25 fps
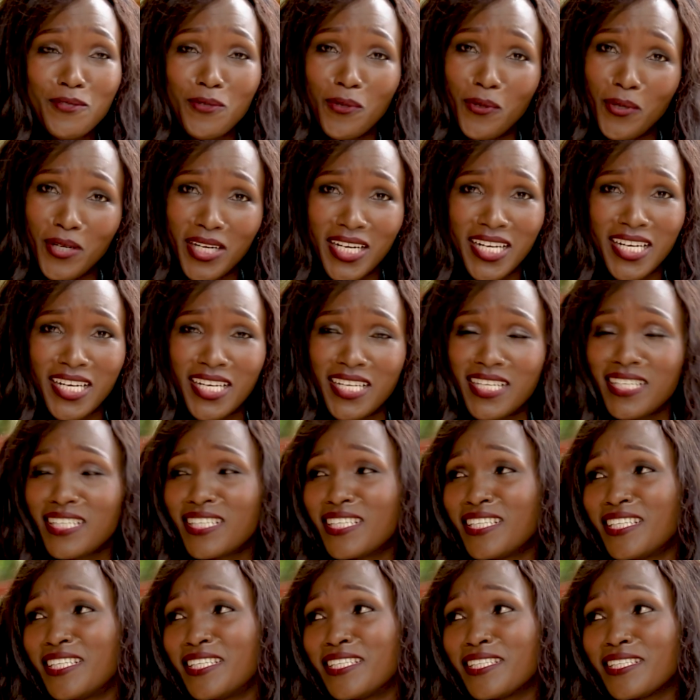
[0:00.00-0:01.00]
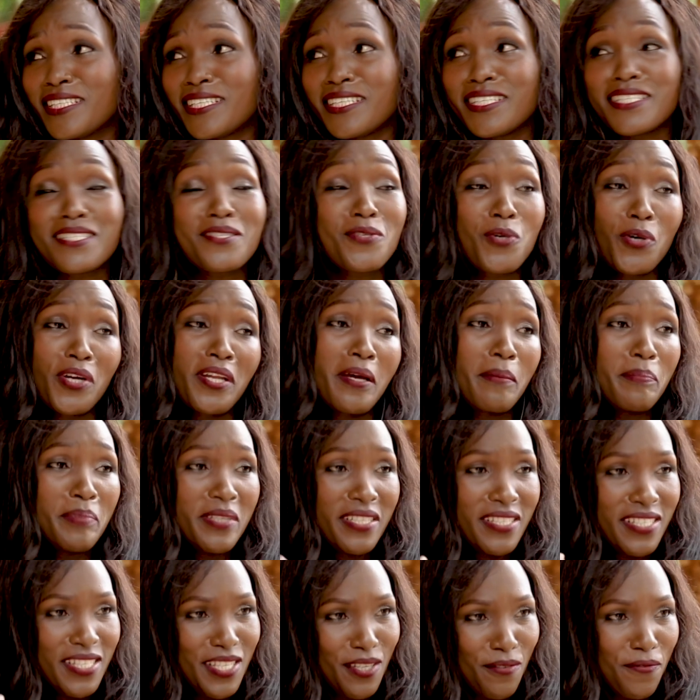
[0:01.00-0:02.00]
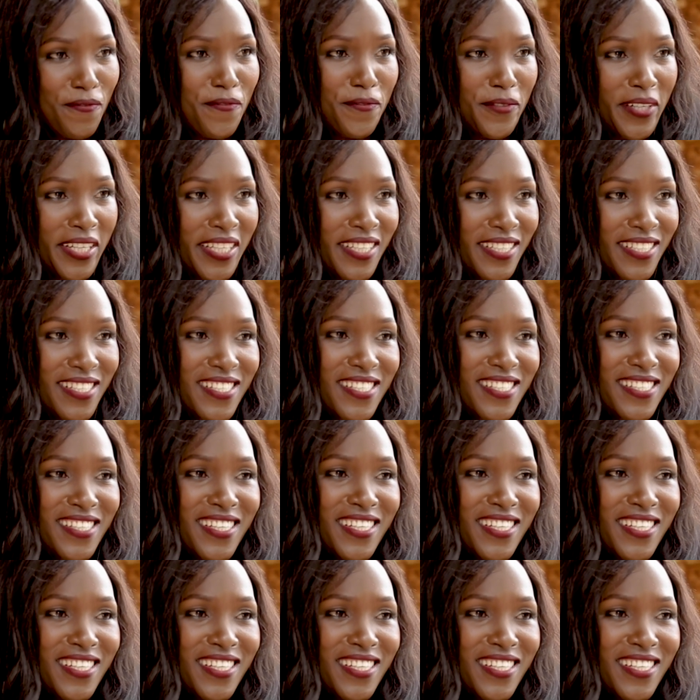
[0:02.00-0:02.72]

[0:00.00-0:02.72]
talk is gonna be different